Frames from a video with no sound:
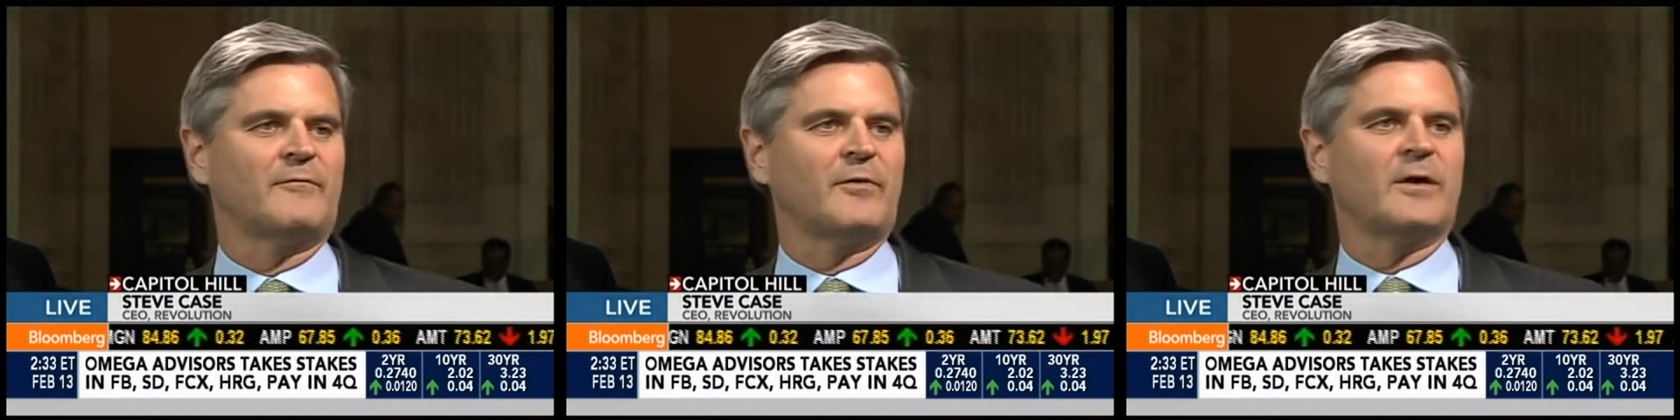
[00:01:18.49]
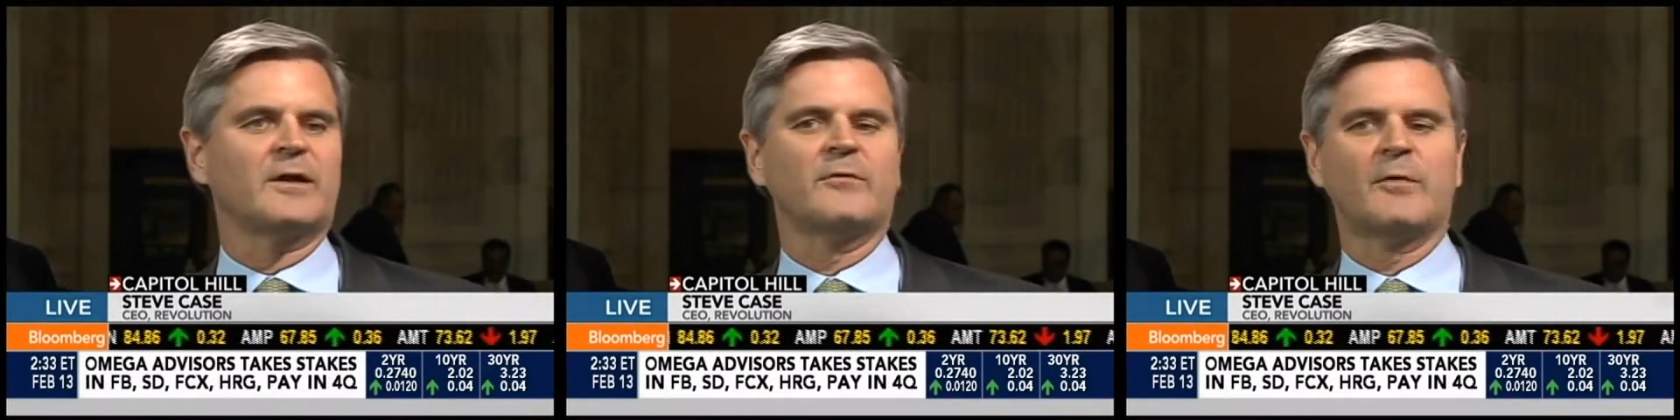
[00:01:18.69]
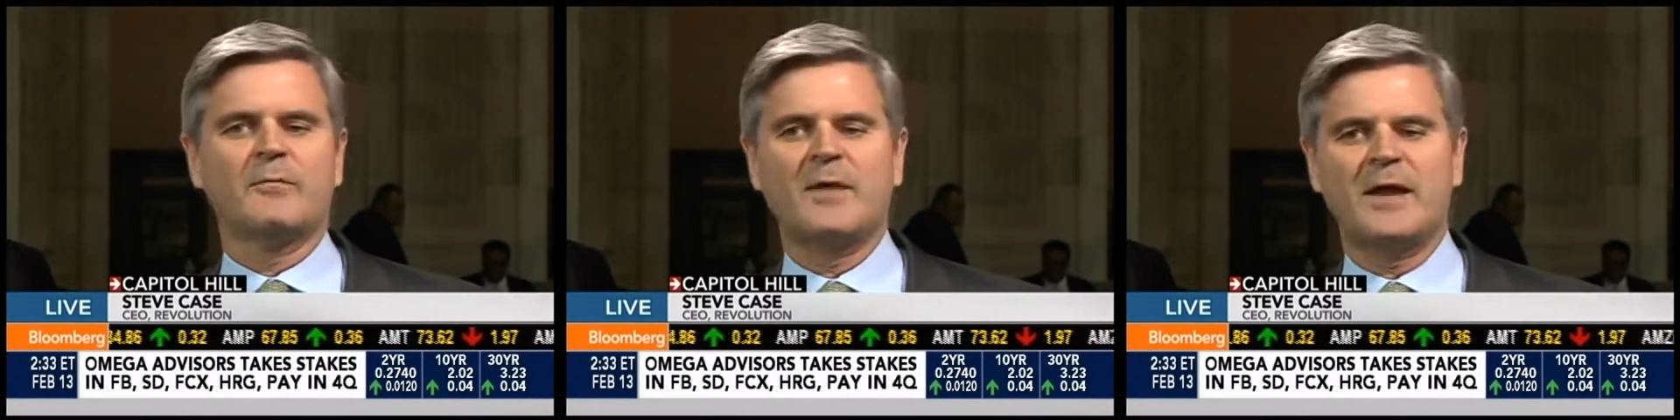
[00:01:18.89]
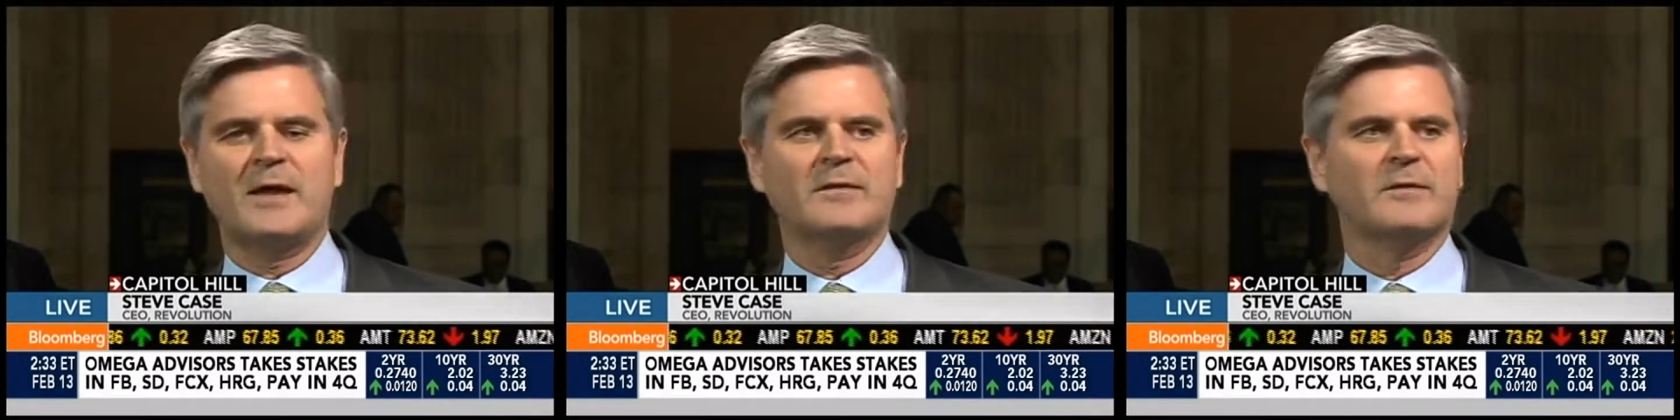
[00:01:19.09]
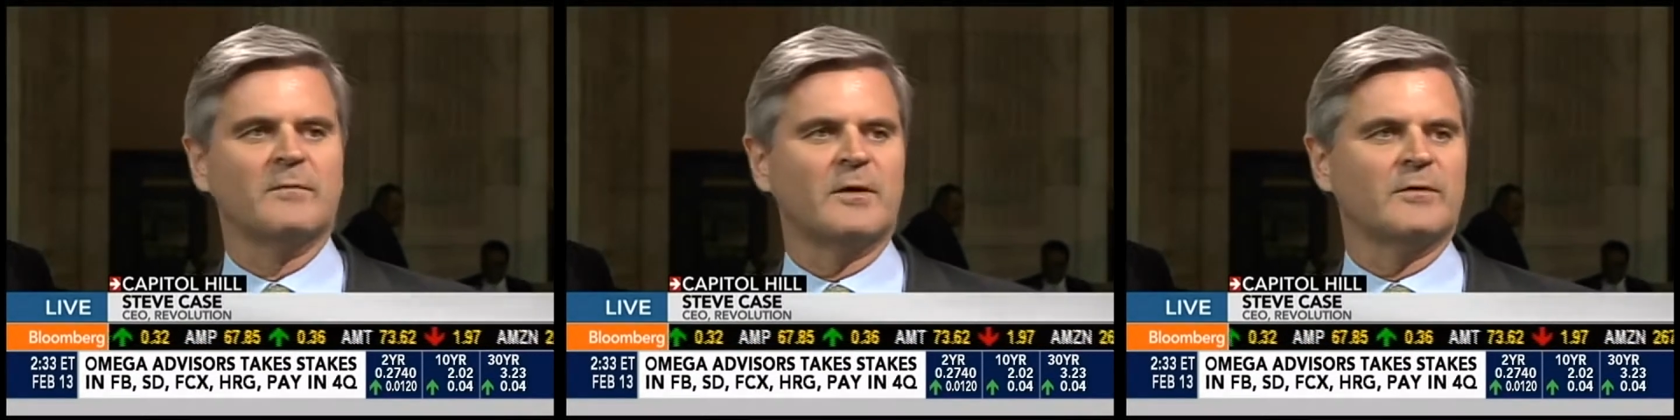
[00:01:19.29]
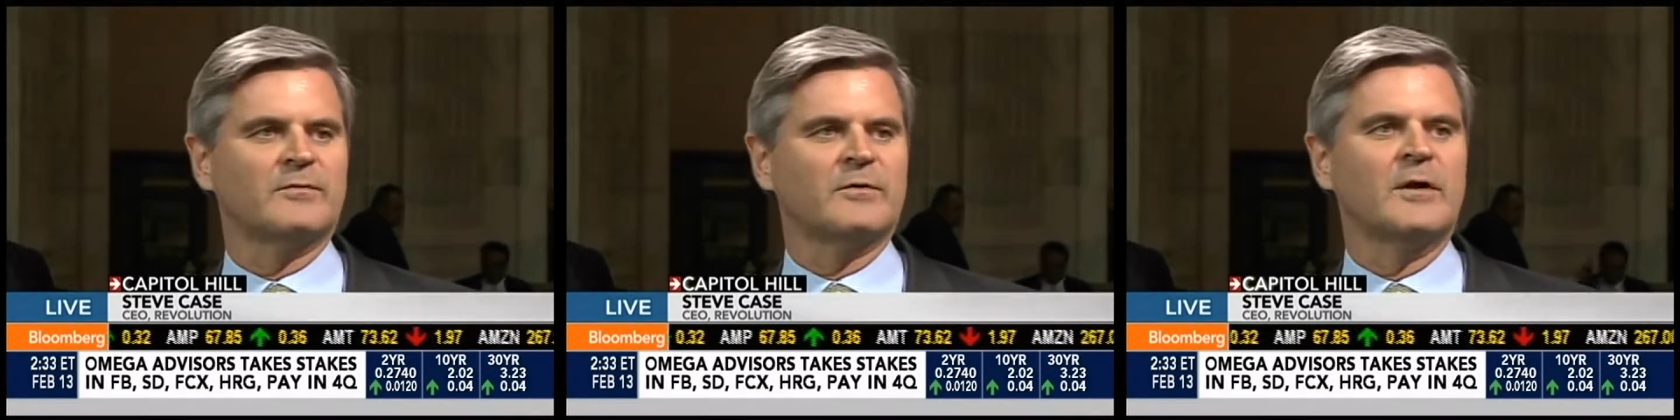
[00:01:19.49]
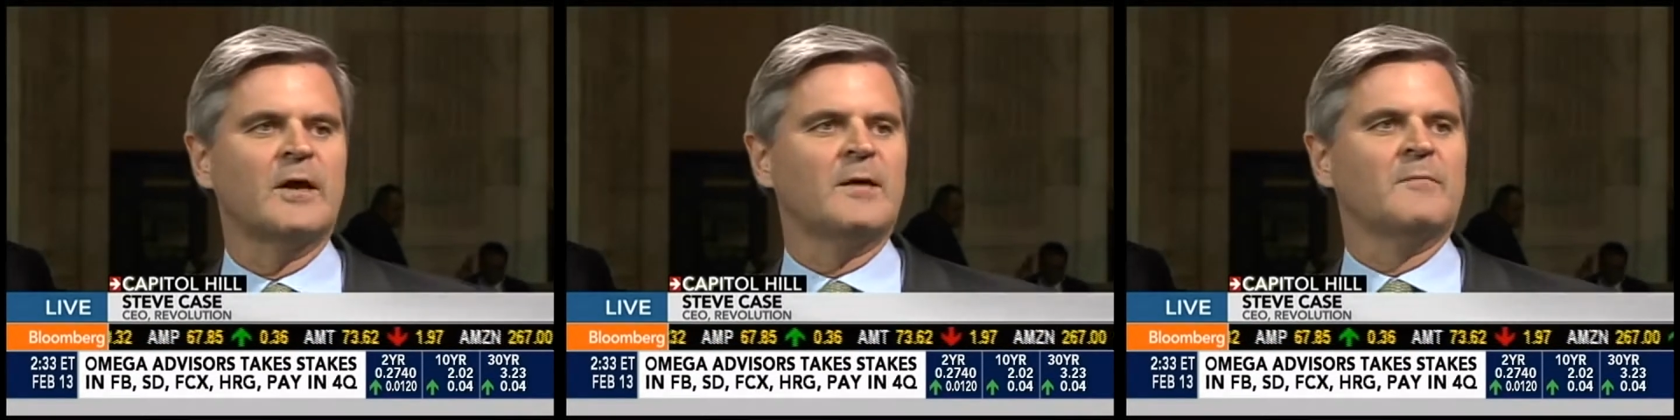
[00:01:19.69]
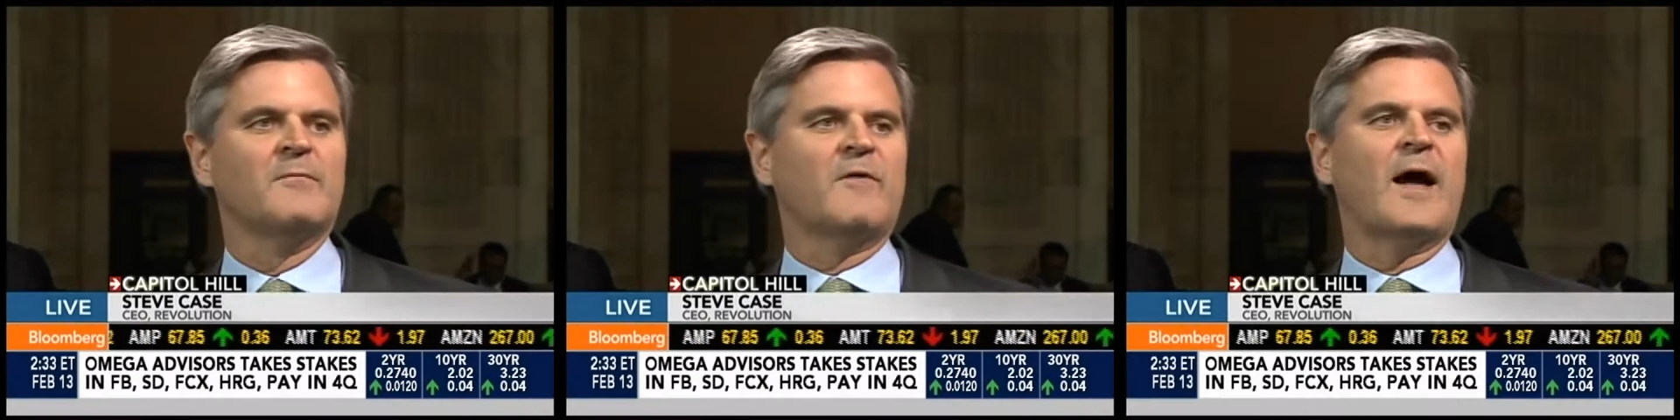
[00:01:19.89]
If we're going to remain the most
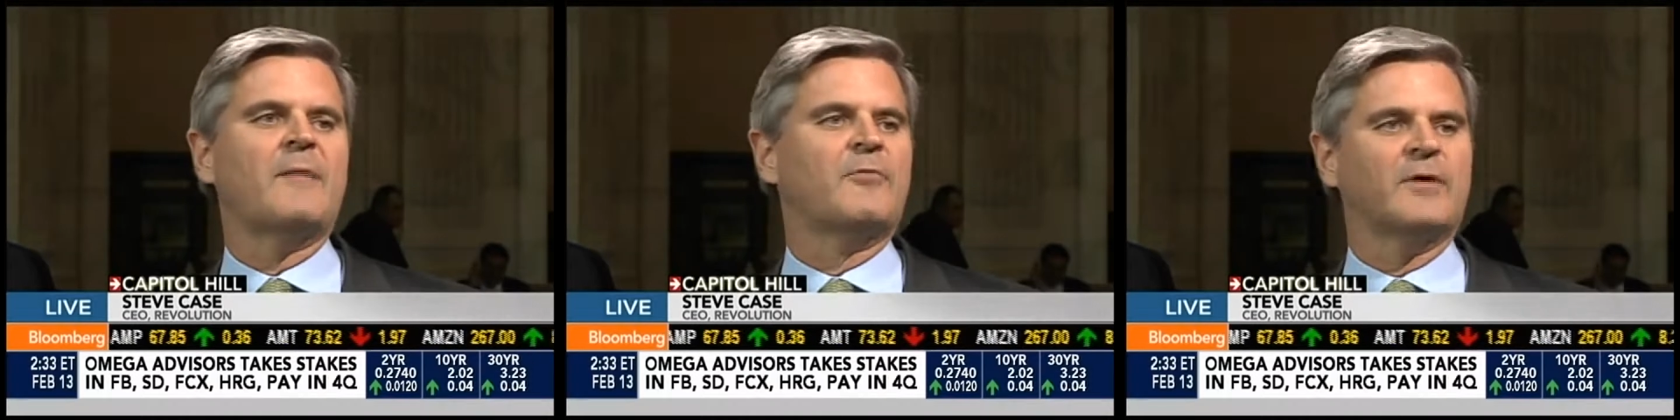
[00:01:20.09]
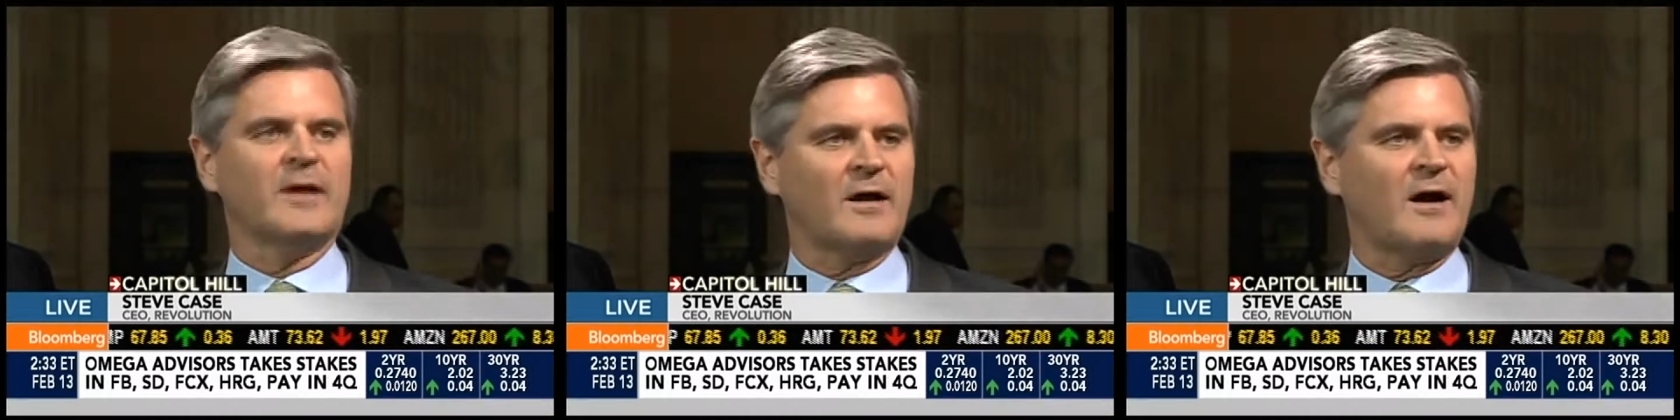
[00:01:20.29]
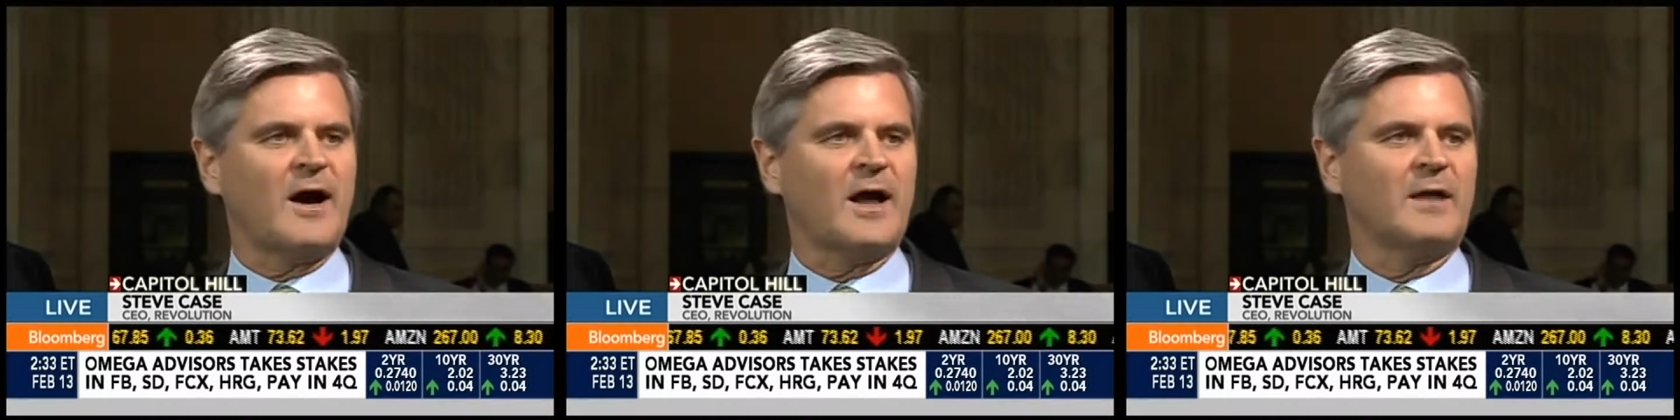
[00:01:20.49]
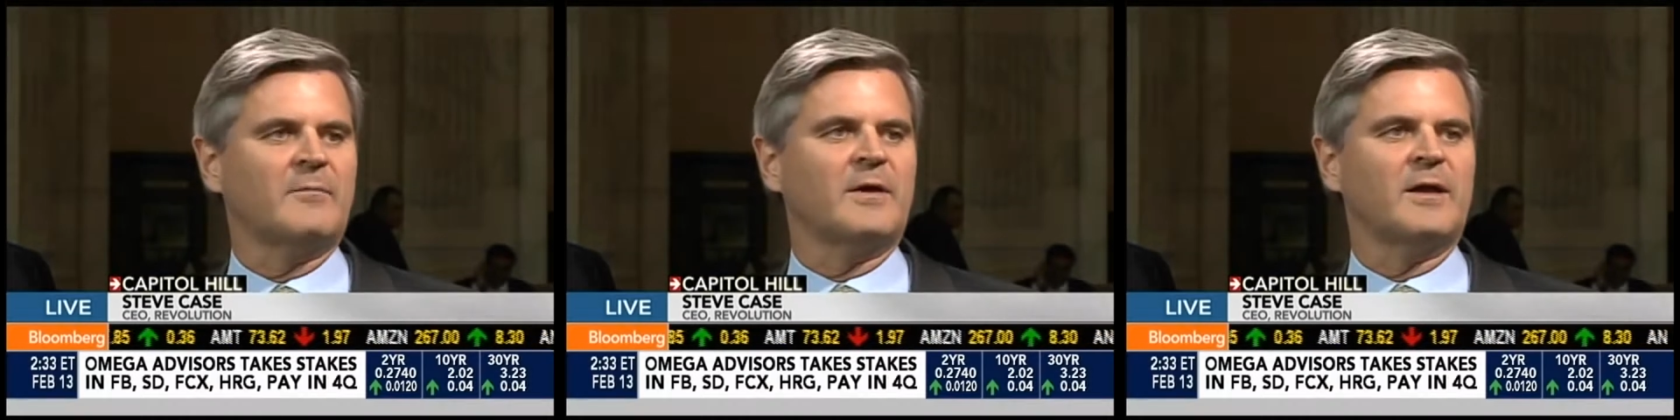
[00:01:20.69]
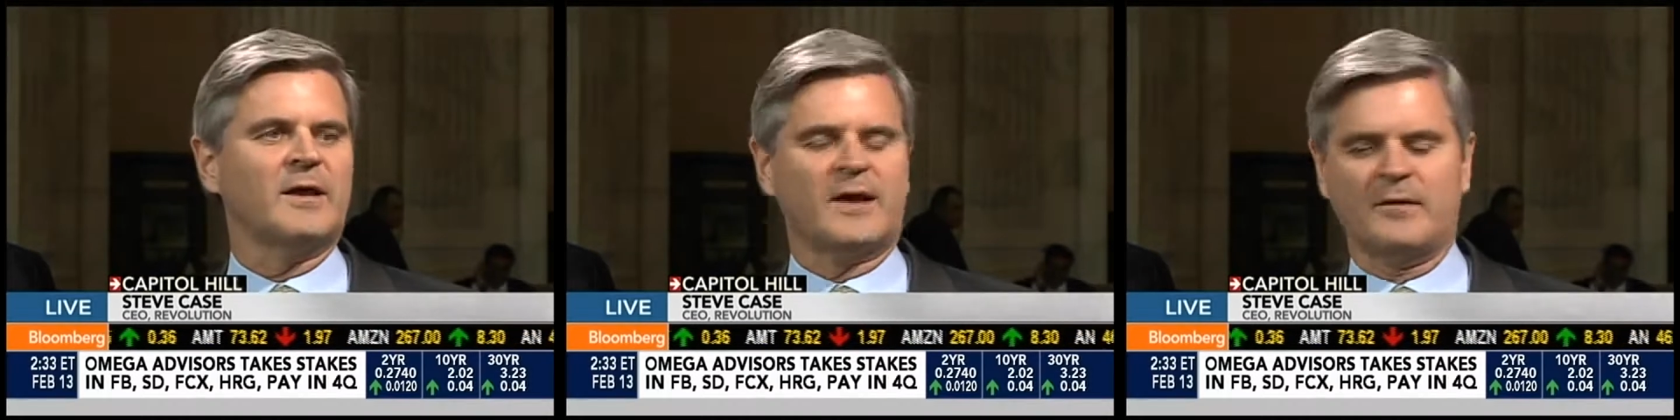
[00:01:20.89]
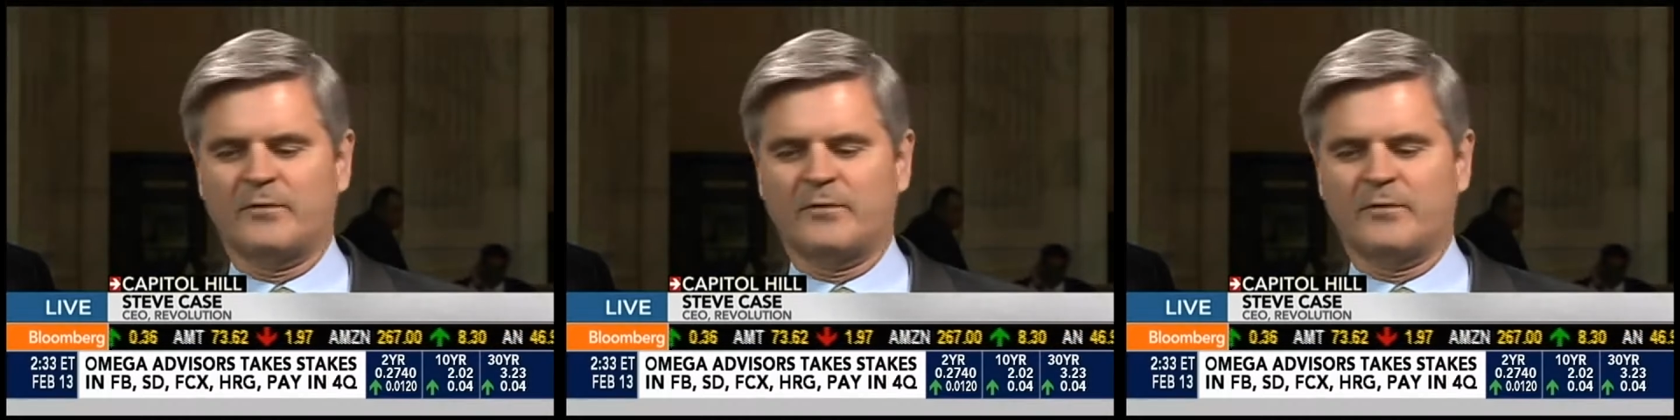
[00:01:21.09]
vibrant economy,